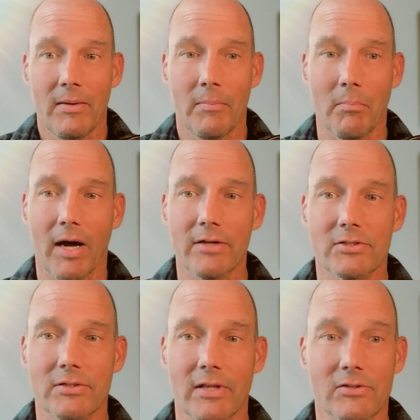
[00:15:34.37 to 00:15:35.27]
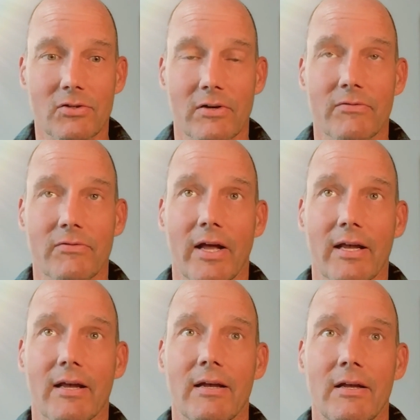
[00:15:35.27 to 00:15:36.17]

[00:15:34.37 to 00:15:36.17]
much they sort of like